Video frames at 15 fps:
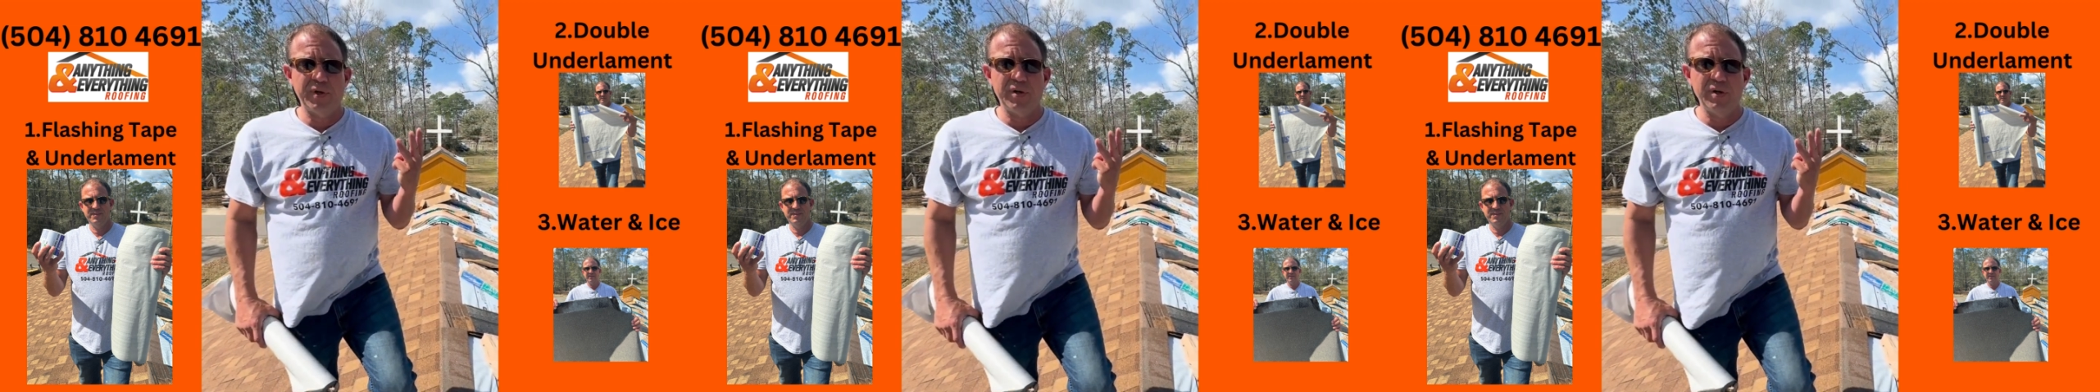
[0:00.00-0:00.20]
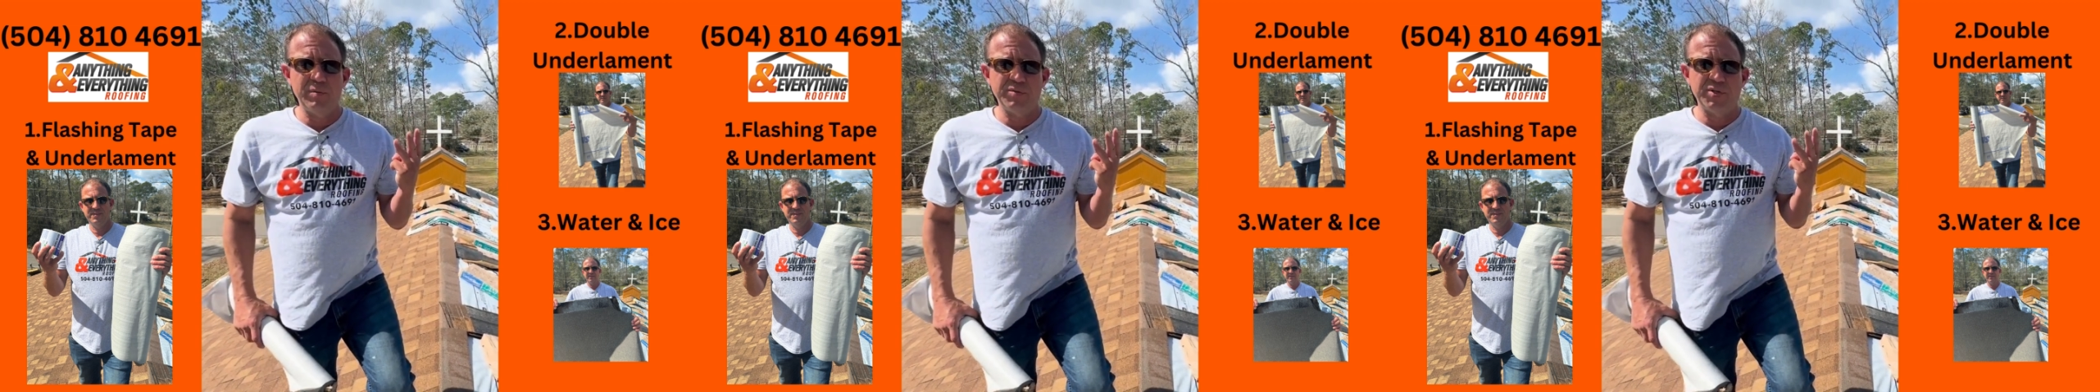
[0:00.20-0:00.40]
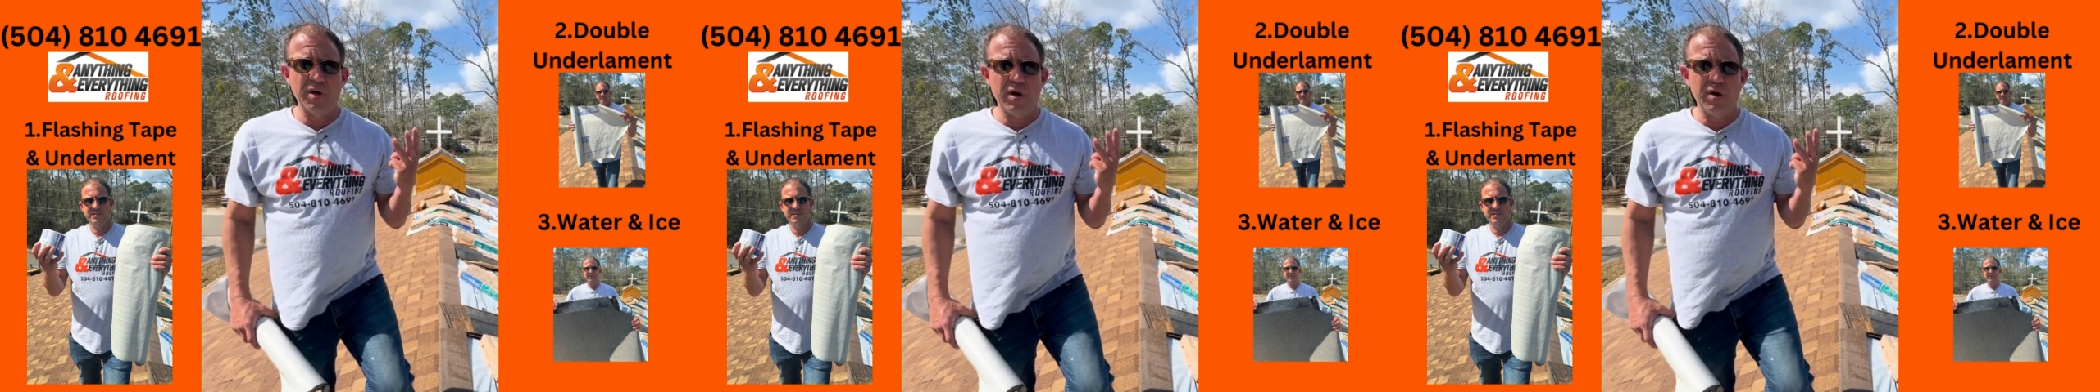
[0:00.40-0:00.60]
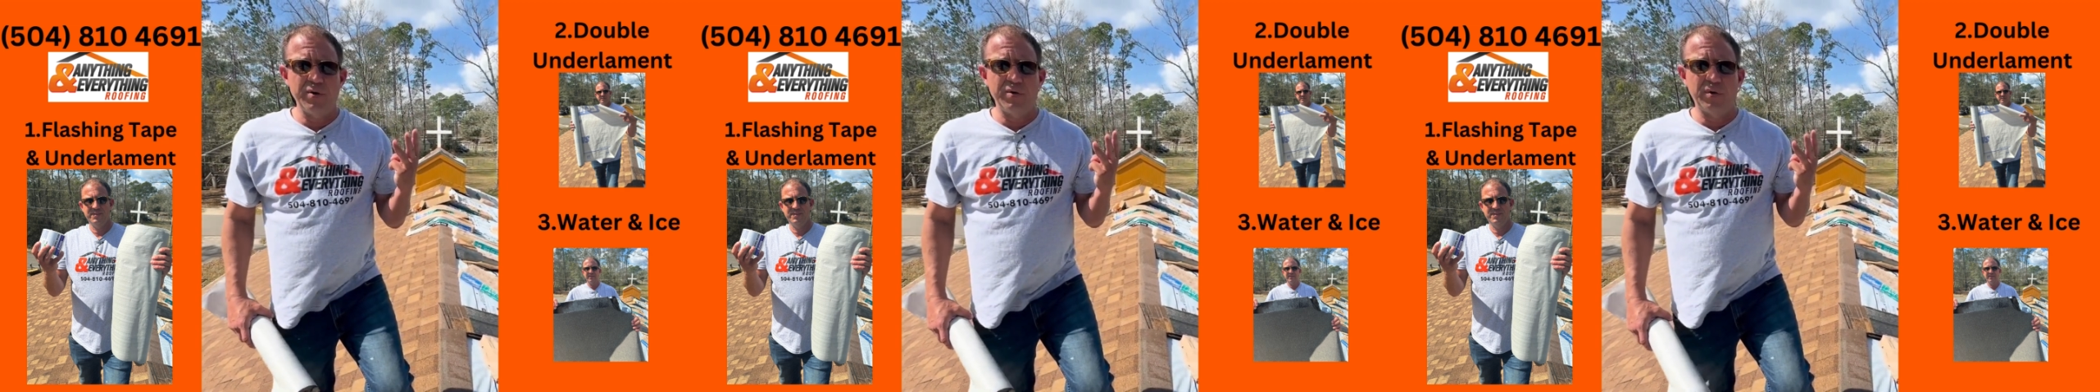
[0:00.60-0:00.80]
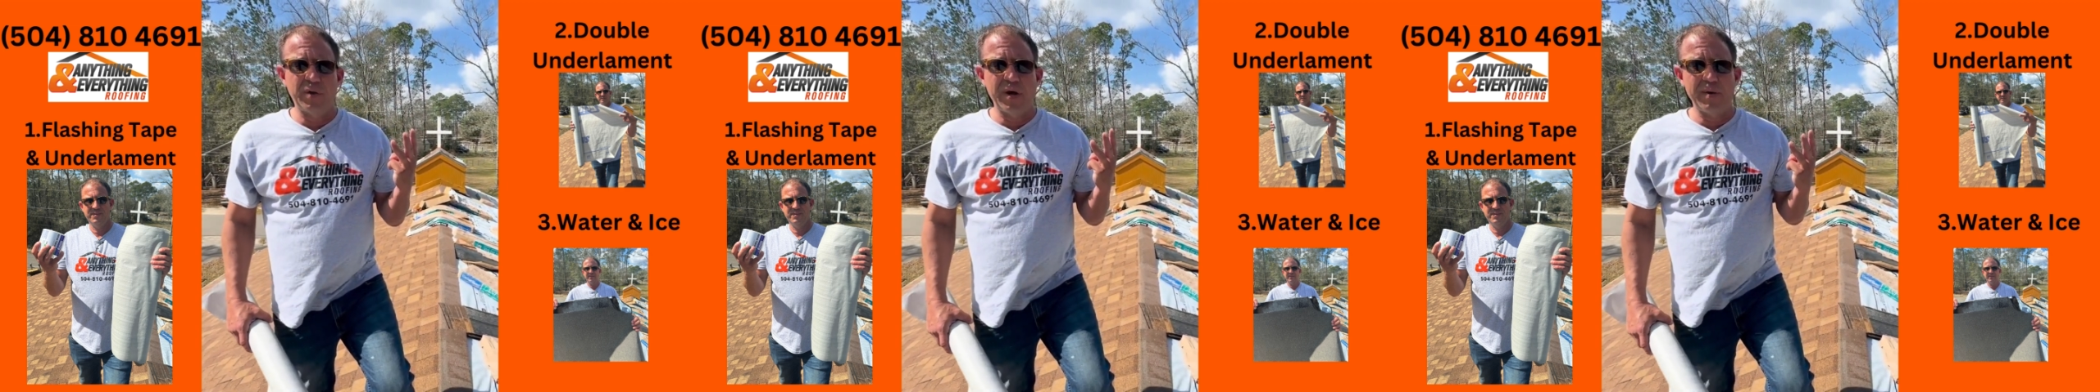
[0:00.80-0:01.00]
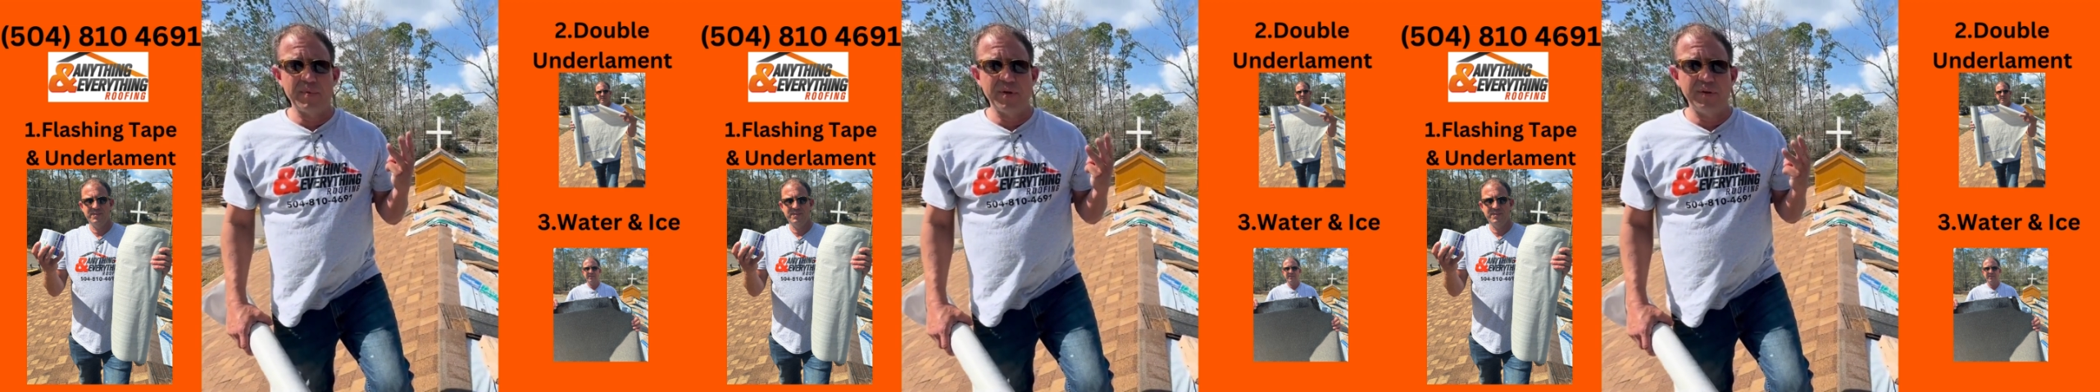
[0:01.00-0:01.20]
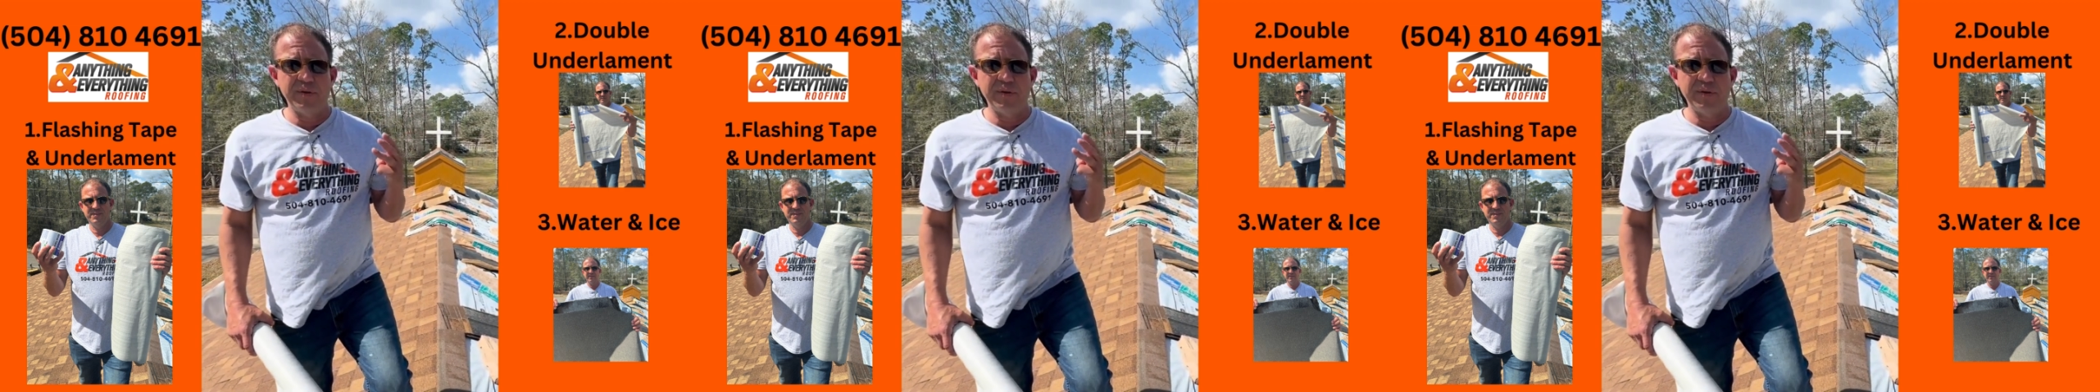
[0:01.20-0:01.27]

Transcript: comes to underlayment.